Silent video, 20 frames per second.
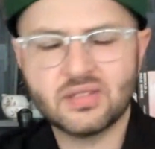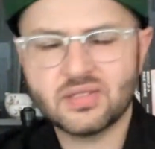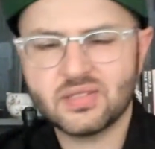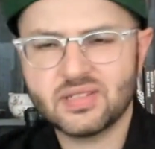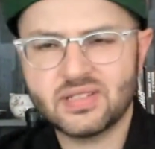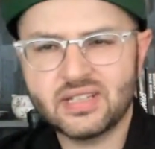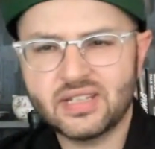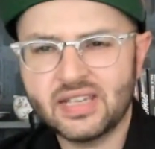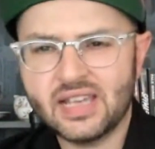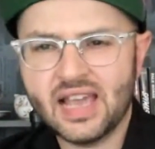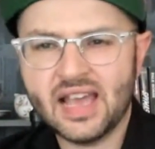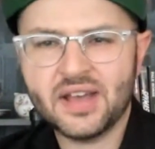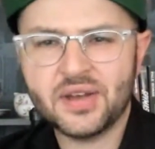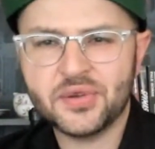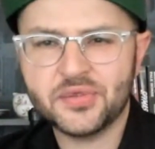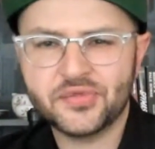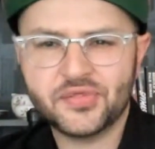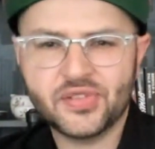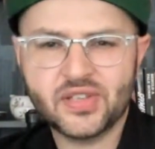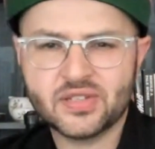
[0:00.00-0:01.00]
to see
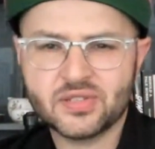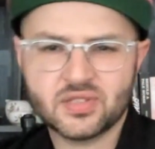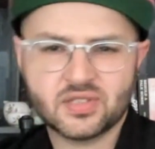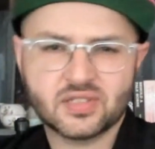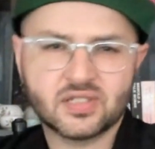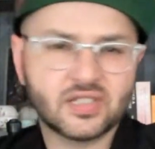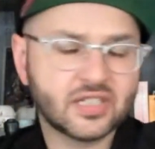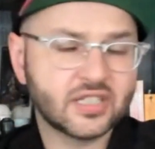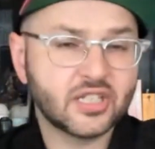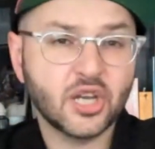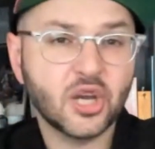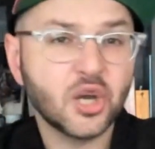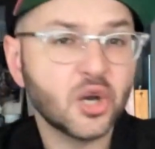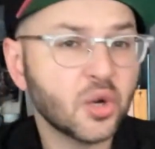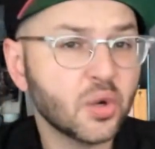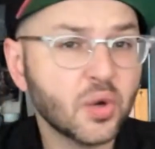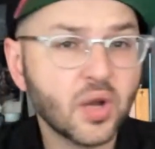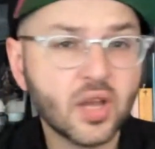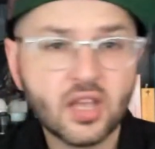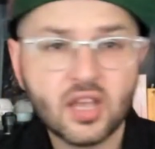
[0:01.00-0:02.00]
how things are going to
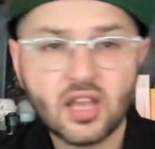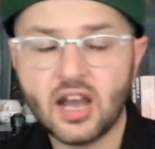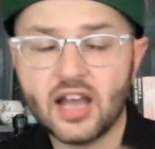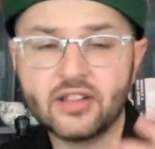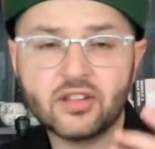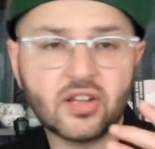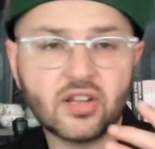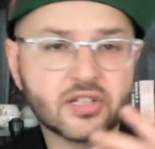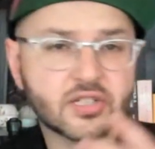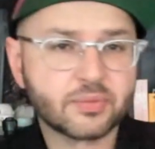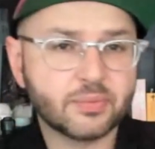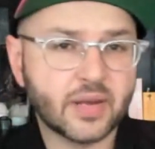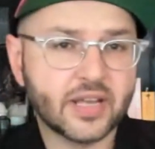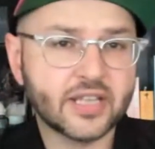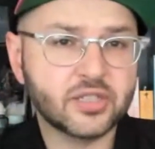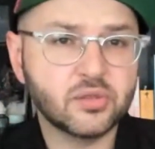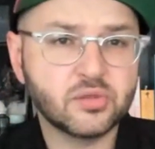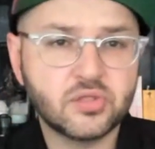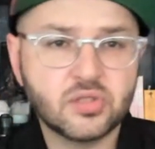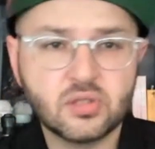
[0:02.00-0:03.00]
go. I launched my
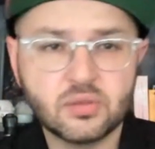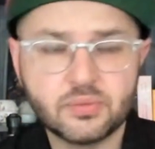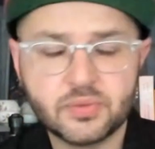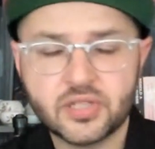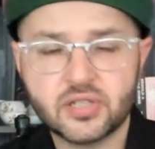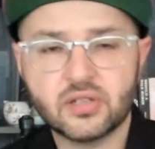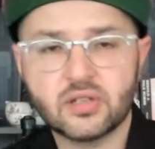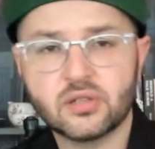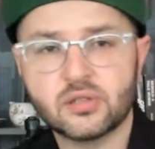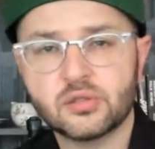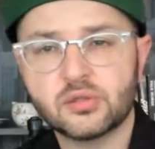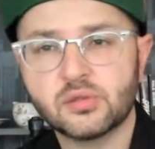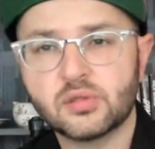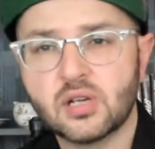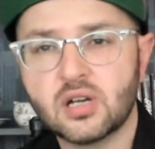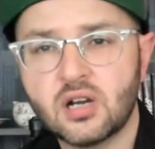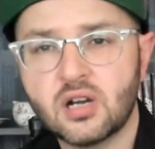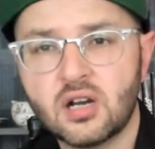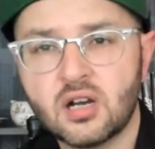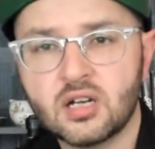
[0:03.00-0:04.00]
YouTube show.